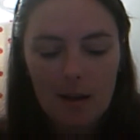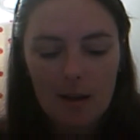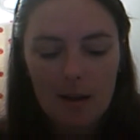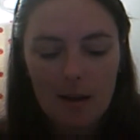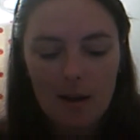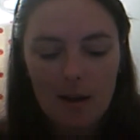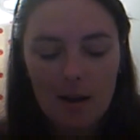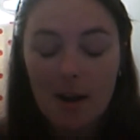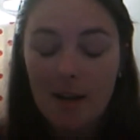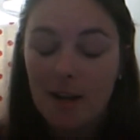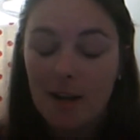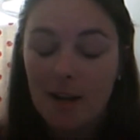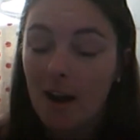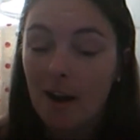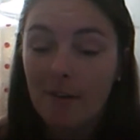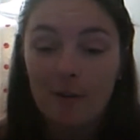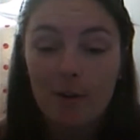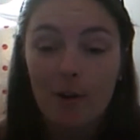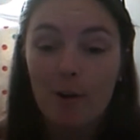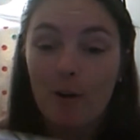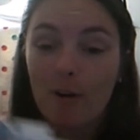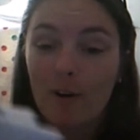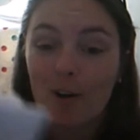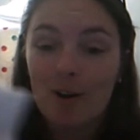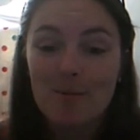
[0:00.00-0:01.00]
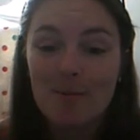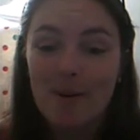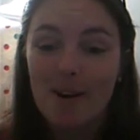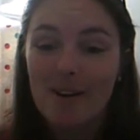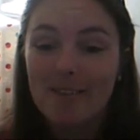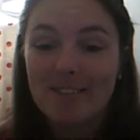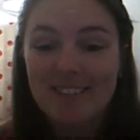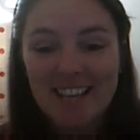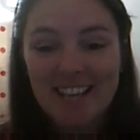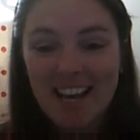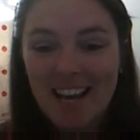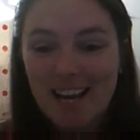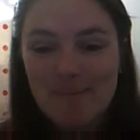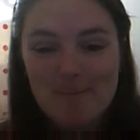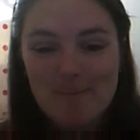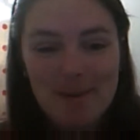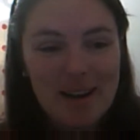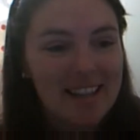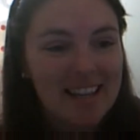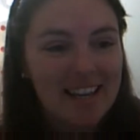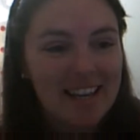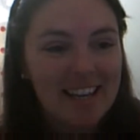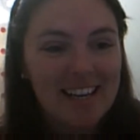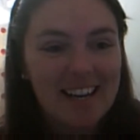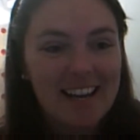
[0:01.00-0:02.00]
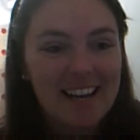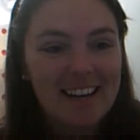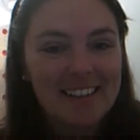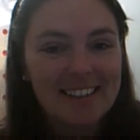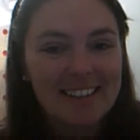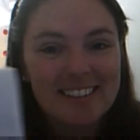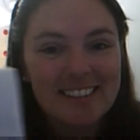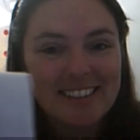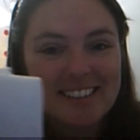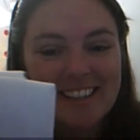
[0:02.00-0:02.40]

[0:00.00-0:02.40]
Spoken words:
yeah, I haven't got a clue what I was saying about that now.